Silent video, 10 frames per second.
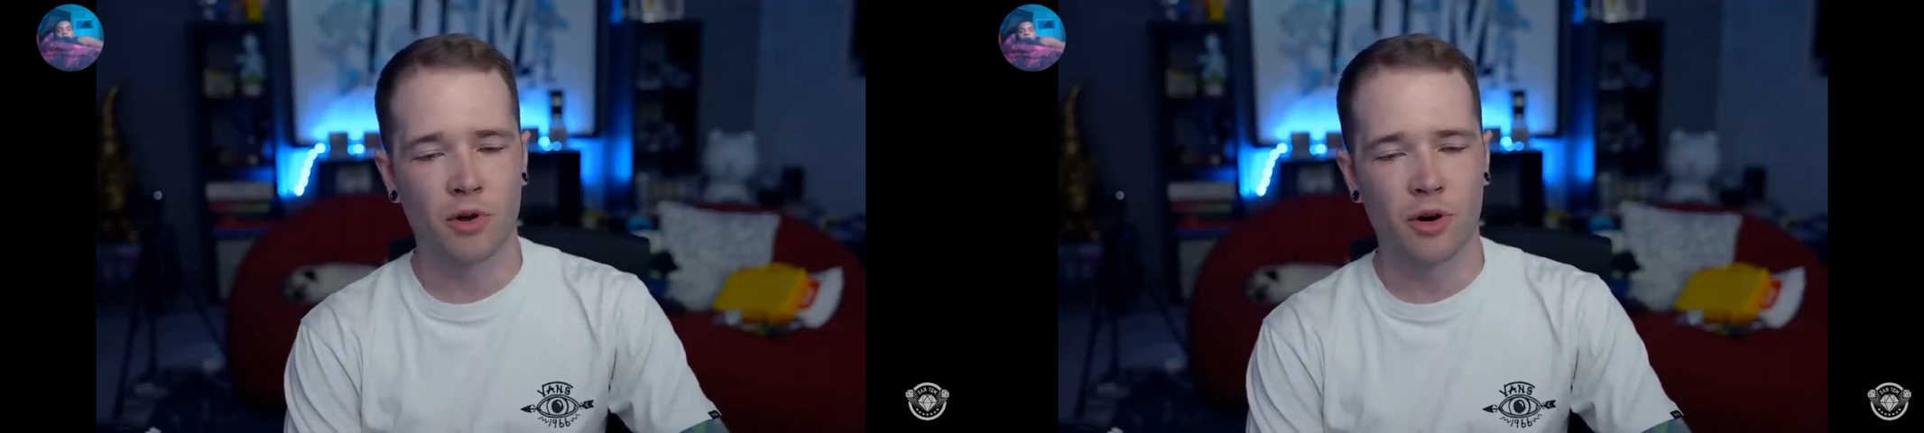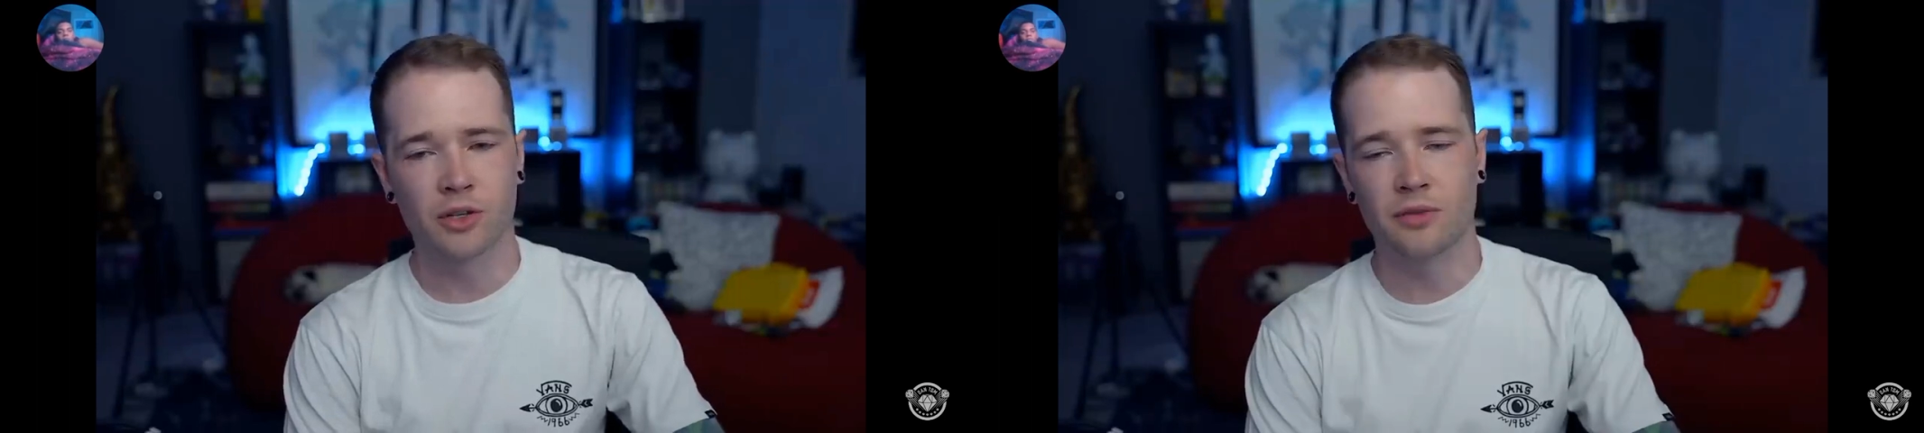
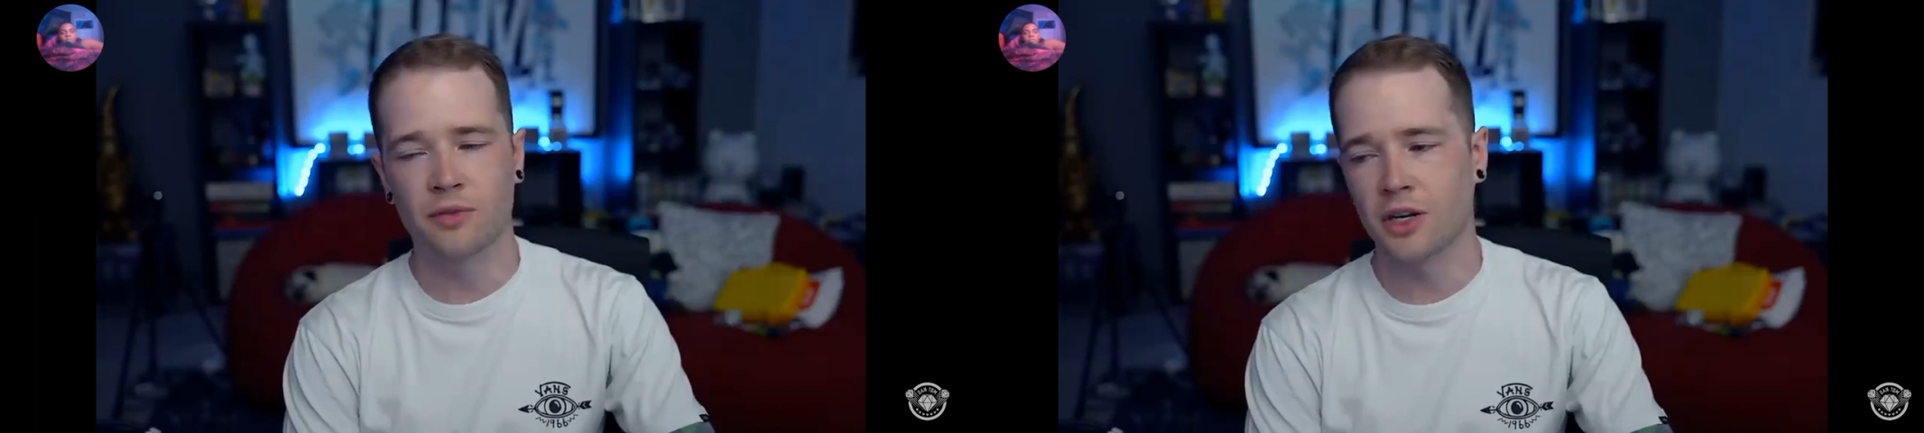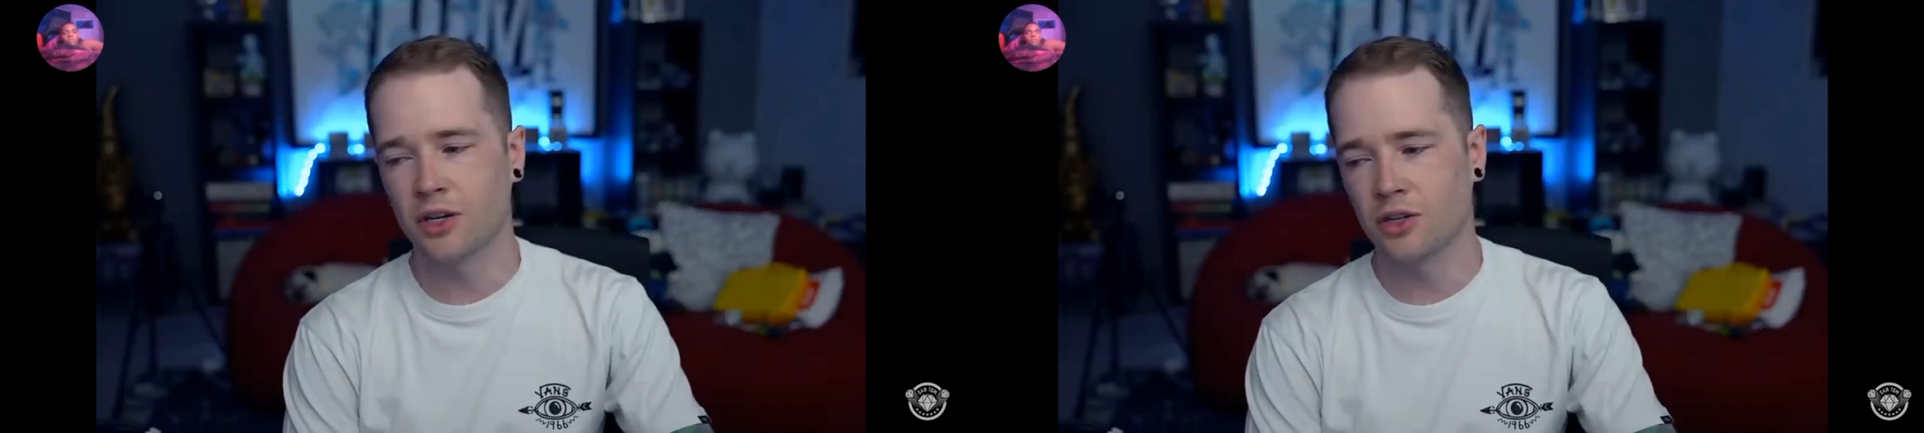
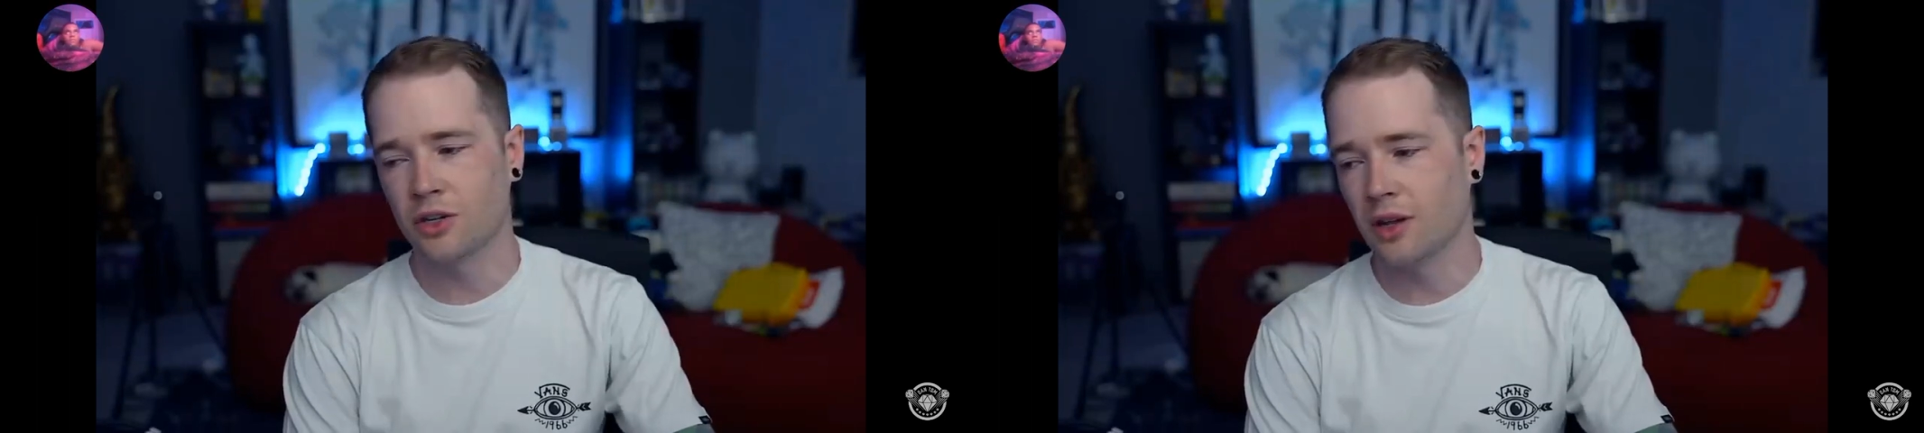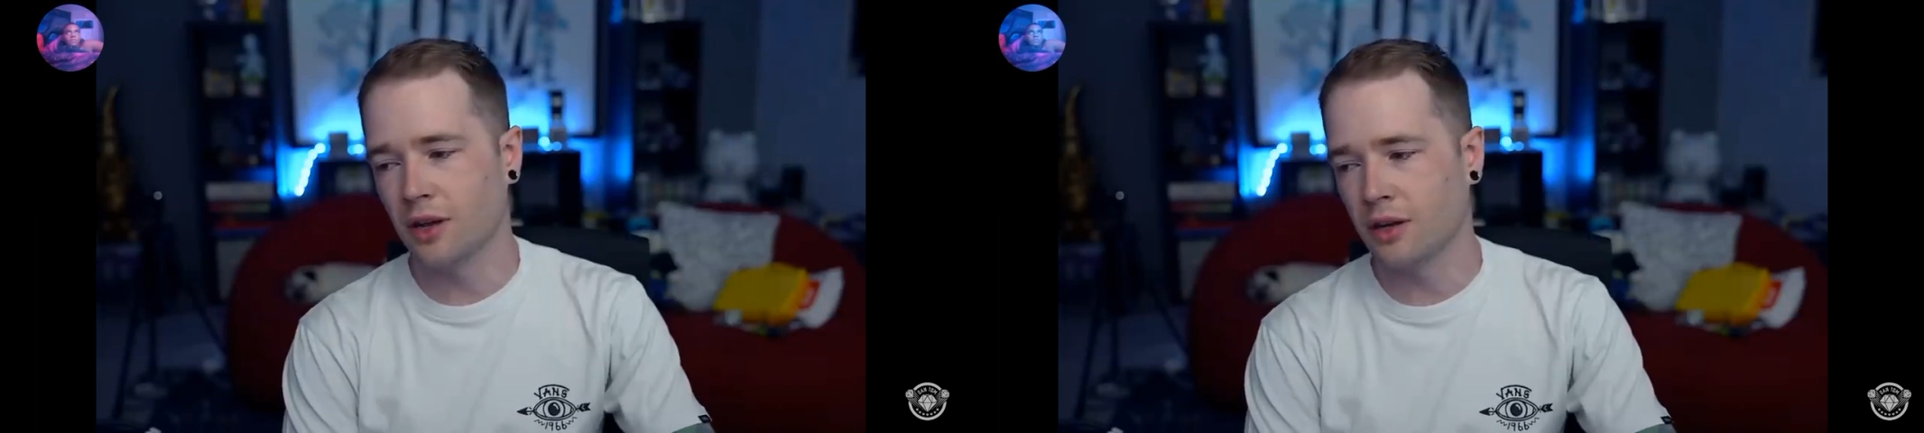
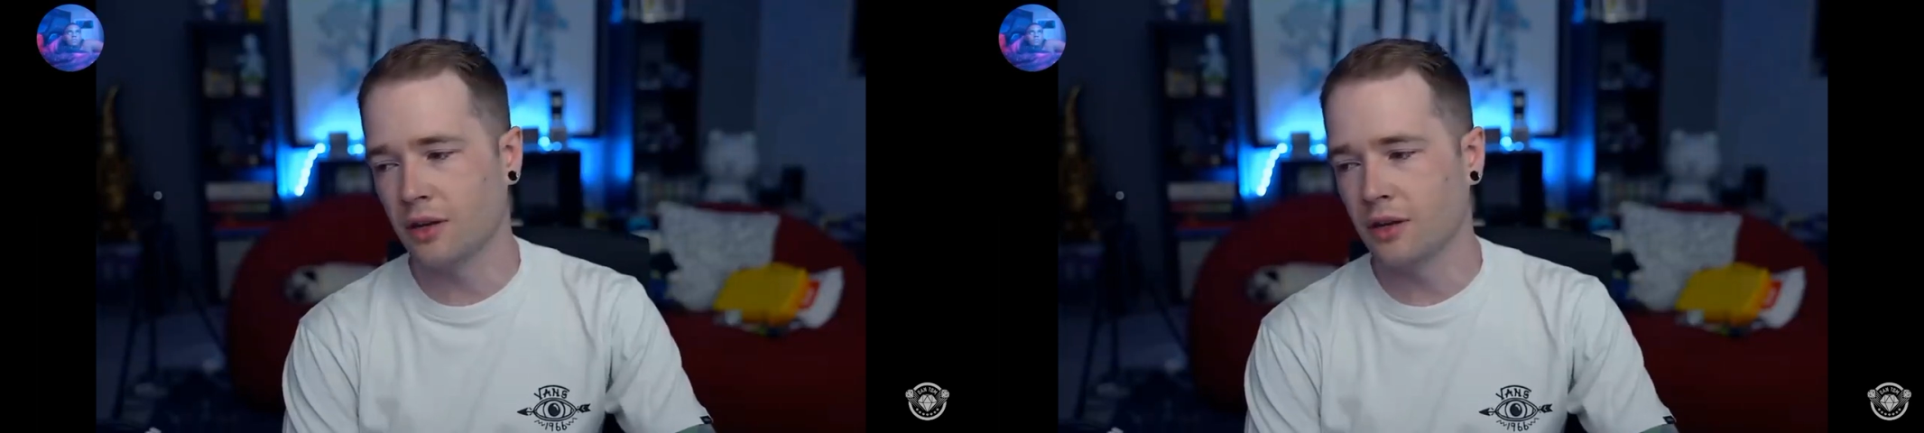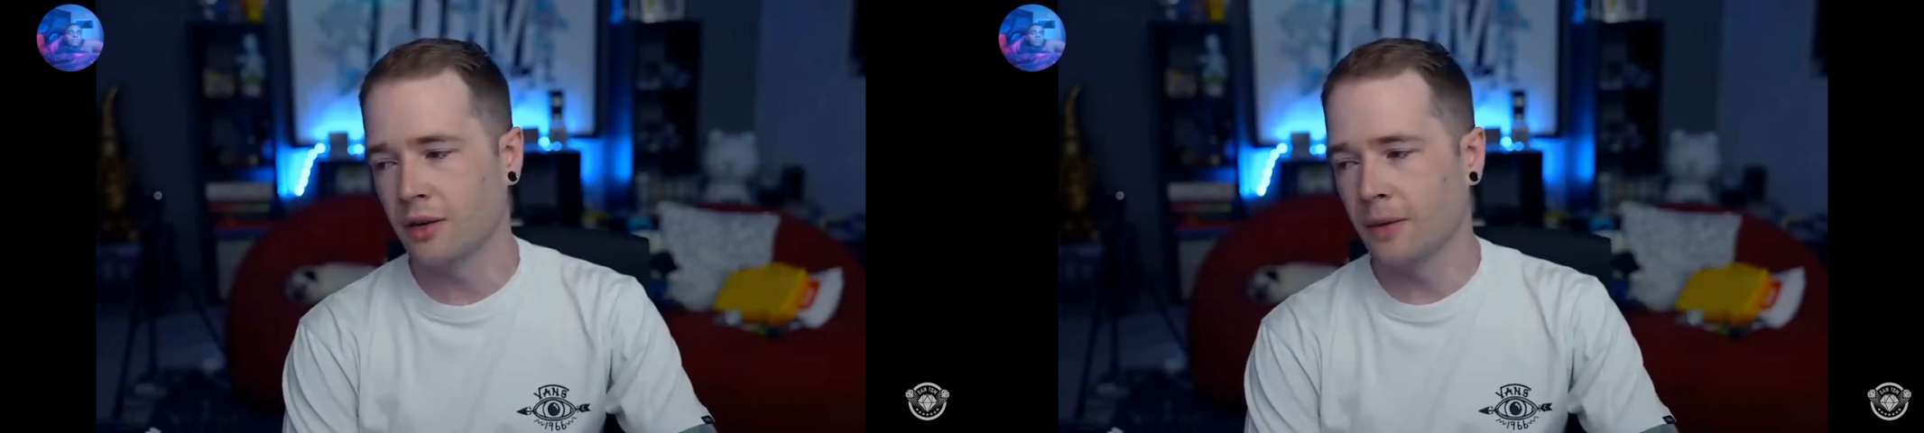information,
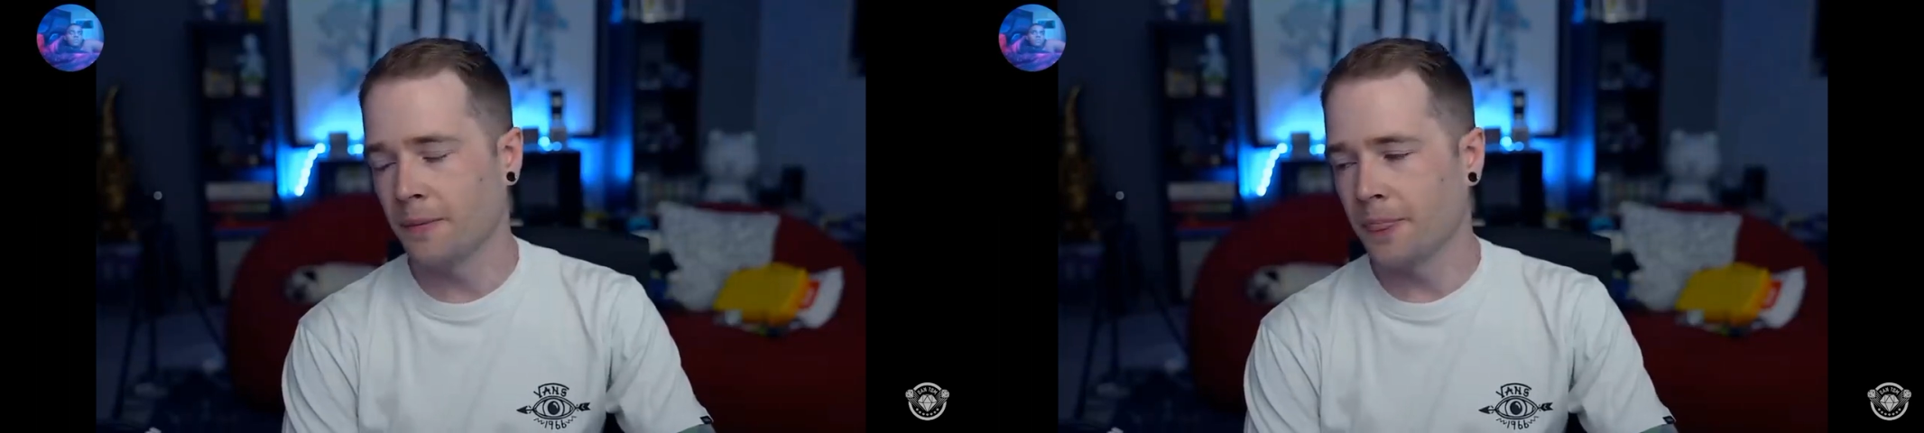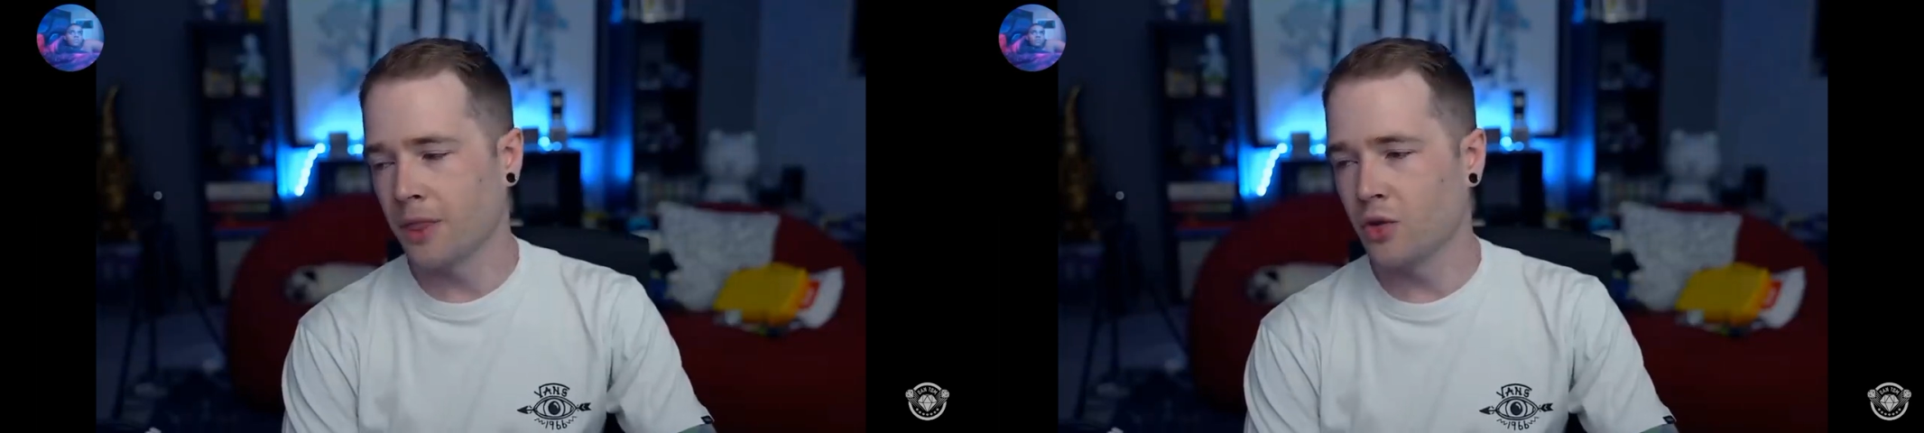
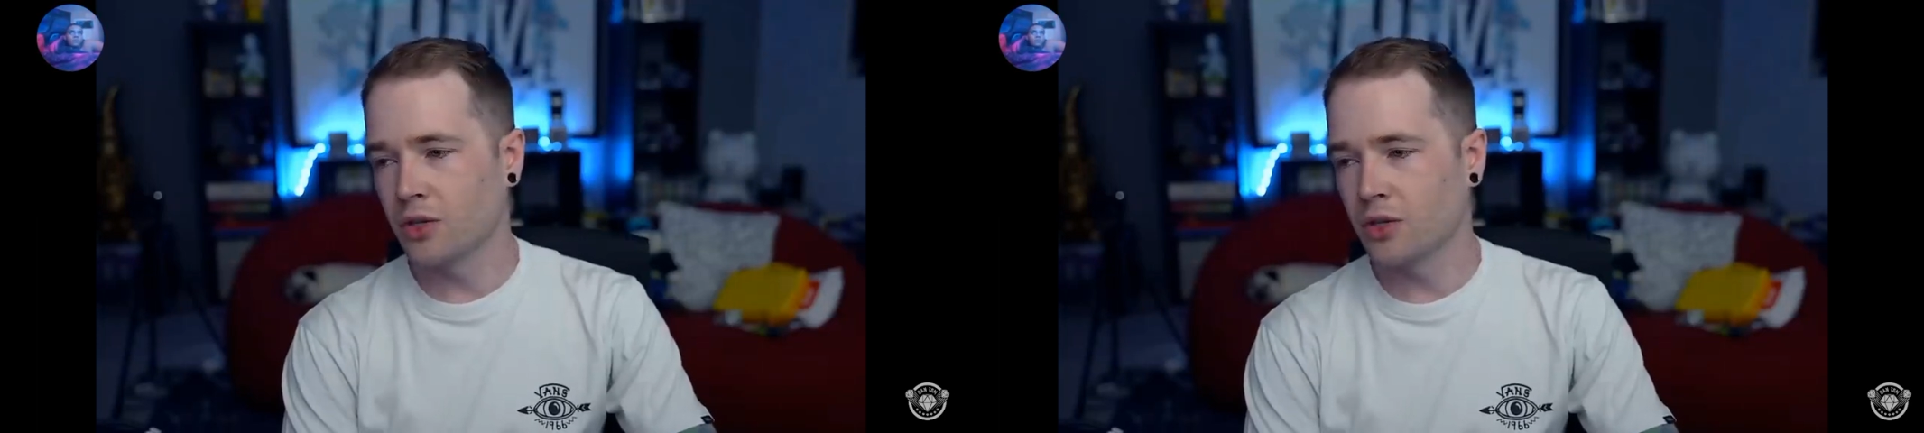and